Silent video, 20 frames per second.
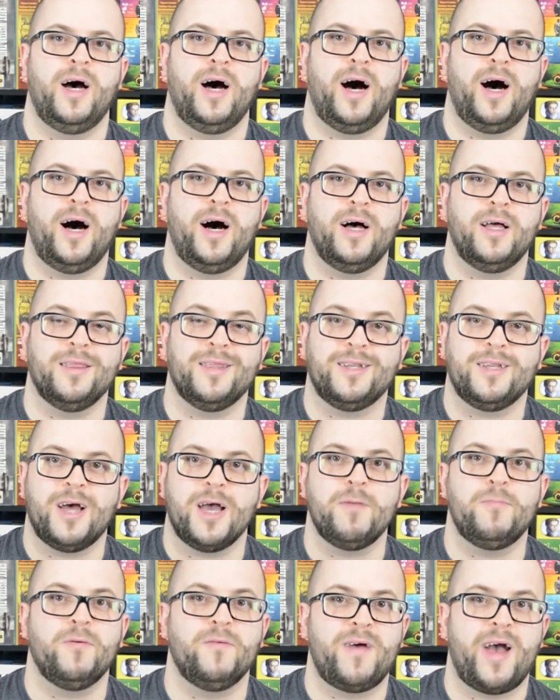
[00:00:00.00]
the
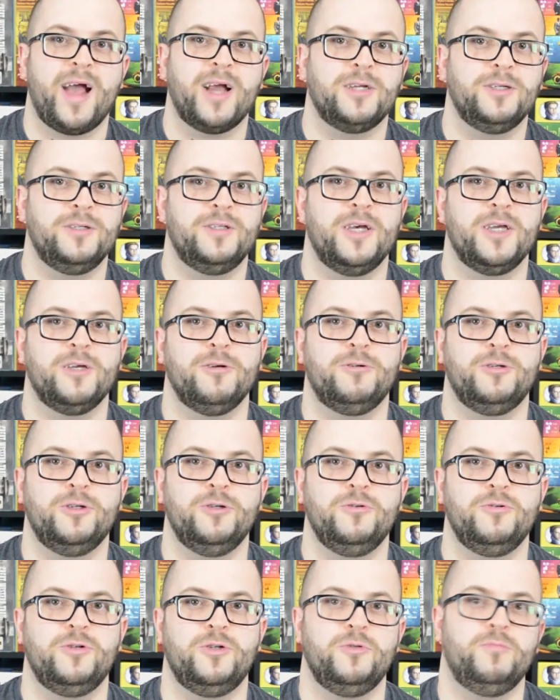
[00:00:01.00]
type of action that you
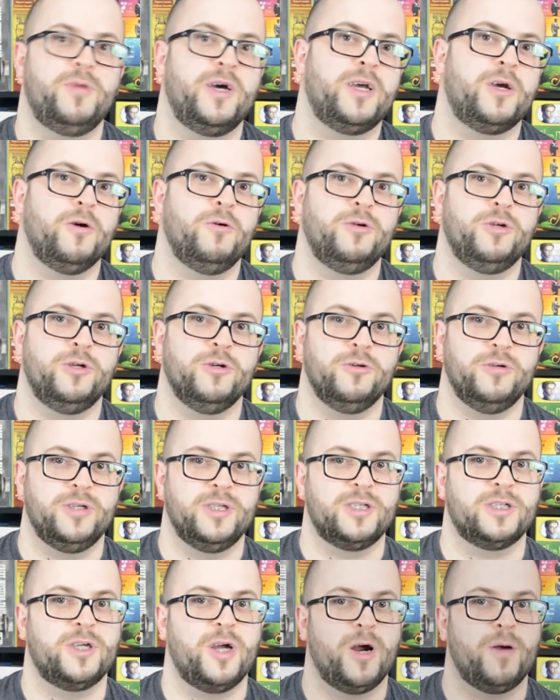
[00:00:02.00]
choose, you might go to your
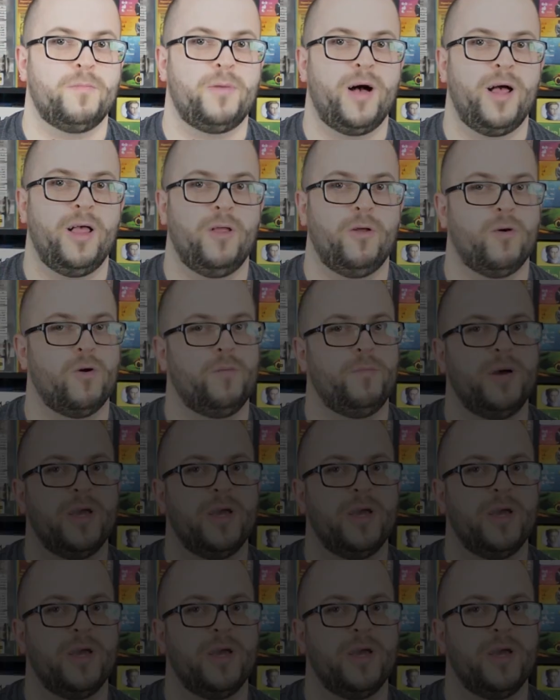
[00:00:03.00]
discard pile or it